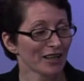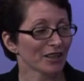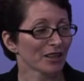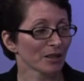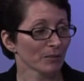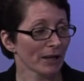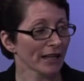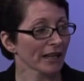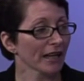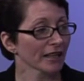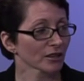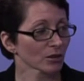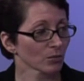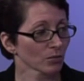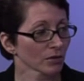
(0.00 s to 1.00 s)
I had
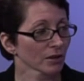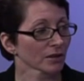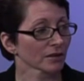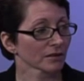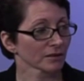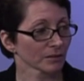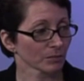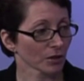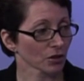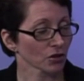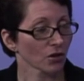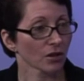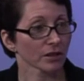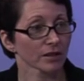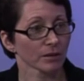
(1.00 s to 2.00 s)
to work much
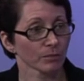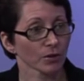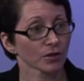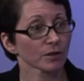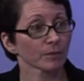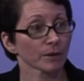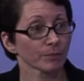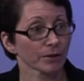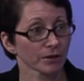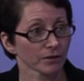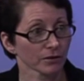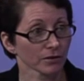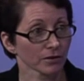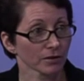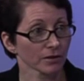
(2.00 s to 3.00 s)
harder than most of my
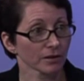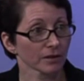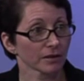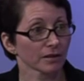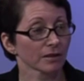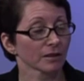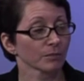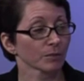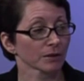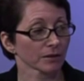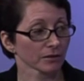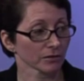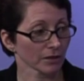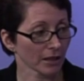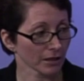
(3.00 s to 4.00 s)
peers, put in a
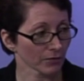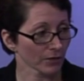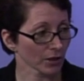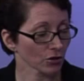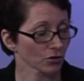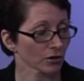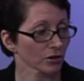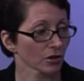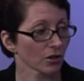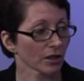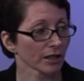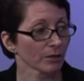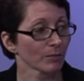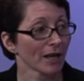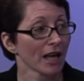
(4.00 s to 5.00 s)
lot of extra
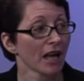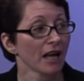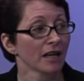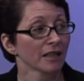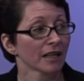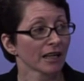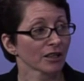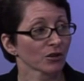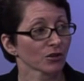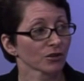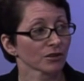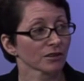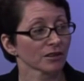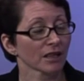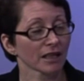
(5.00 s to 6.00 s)
time. I
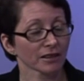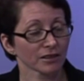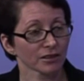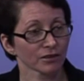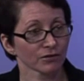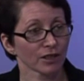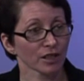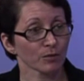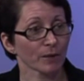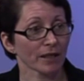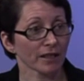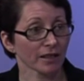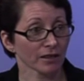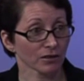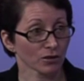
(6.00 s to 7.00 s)
learned not to raise my
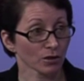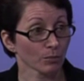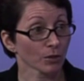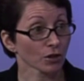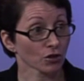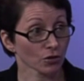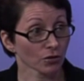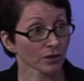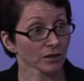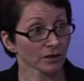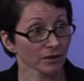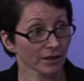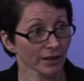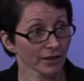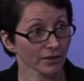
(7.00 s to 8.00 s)
hand so much during
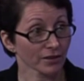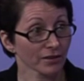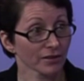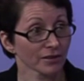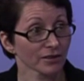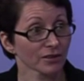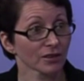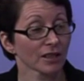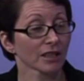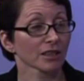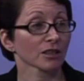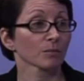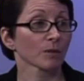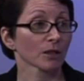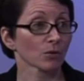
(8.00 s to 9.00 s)
class, to ask
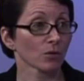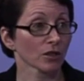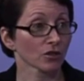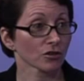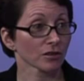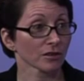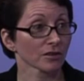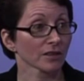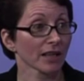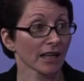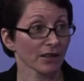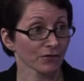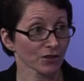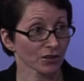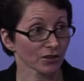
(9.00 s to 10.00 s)
my questions
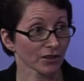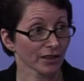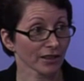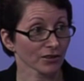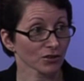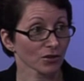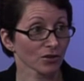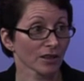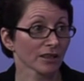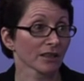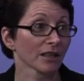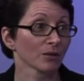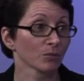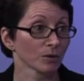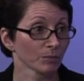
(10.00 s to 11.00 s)
after class so that I
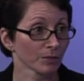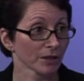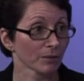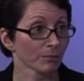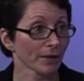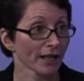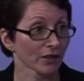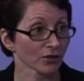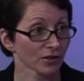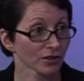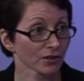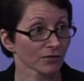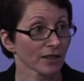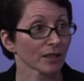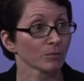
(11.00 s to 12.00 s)
wouldn't be embarrassed
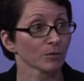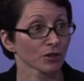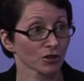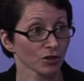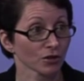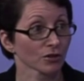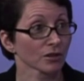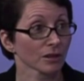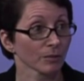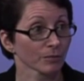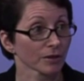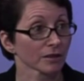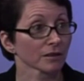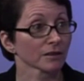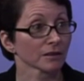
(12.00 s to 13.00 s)
if I had misheard
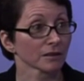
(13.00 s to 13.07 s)
something,